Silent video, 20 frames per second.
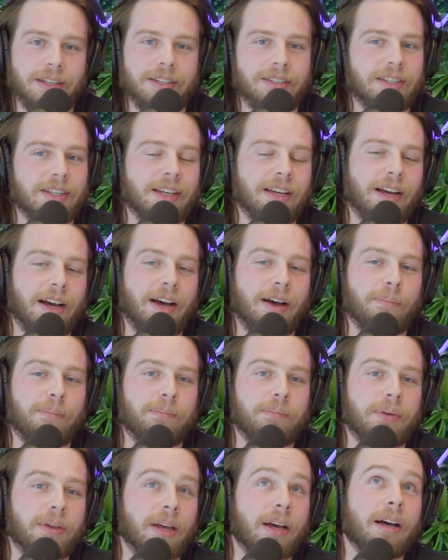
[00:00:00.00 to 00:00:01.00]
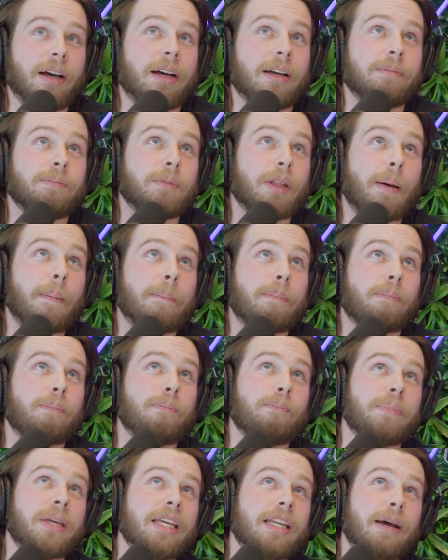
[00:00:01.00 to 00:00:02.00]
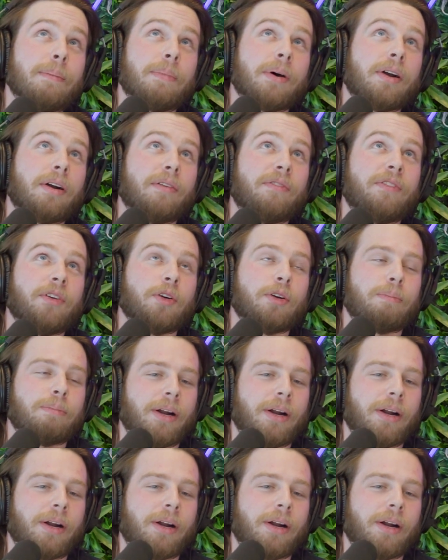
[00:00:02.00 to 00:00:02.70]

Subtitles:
Easy. Peanut butter filled